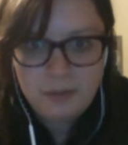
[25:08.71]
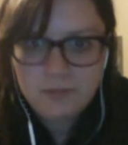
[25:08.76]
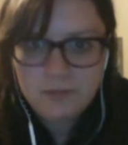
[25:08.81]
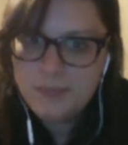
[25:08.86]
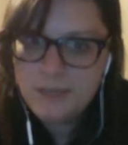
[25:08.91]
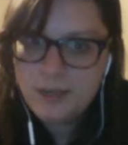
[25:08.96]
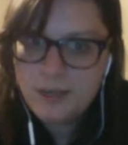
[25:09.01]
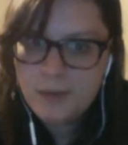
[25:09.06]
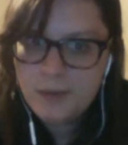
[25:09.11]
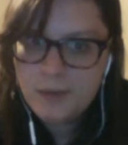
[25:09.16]

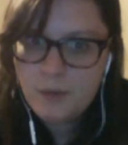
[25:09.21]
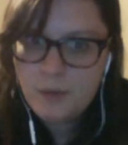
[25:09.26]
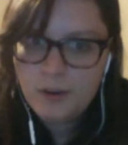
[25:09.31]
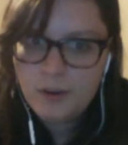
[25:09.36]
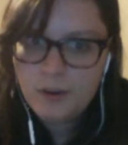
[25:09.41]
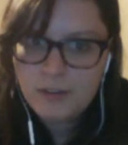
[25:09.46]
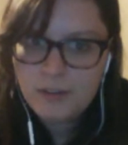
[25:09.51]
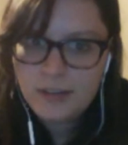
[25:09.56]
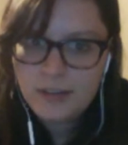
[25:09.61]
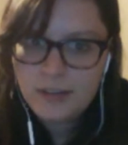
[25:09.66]
hear more of
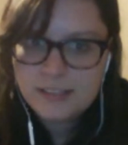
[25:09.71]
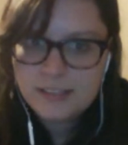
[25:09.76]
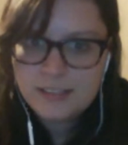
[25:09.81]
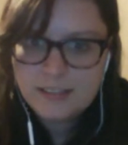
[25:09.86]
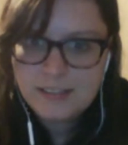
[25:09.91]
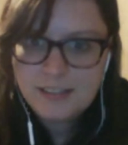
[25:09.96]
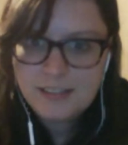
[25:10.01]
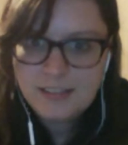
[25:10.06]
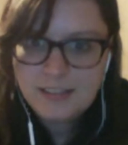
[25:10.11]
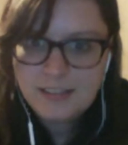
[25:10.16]
us,
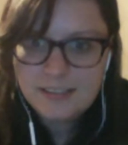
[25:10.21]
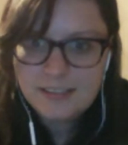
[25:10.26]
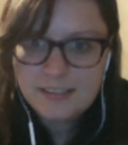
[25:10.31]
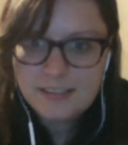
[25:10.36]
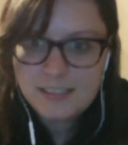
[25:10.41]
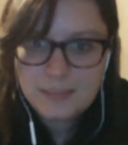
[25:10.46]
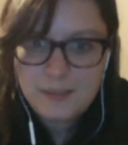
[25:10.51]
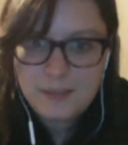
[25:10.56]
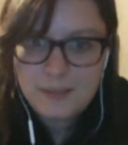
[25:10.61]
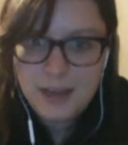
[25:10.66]
listen to
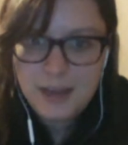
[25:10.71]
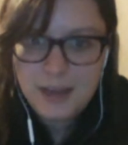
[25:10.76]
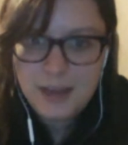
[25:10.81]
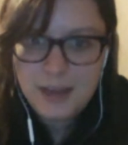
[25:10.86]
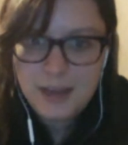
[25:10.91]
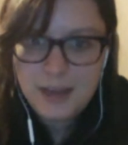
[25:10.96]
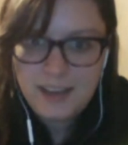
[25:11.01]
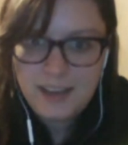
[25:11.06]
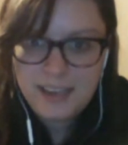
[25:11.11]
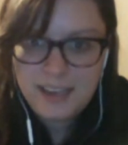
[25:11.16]
the
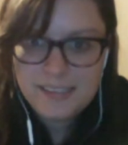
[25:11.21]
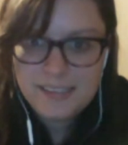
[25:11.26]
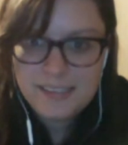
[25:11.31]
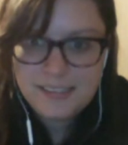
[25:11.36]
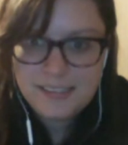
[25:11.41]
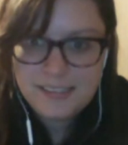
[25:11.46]
podcast.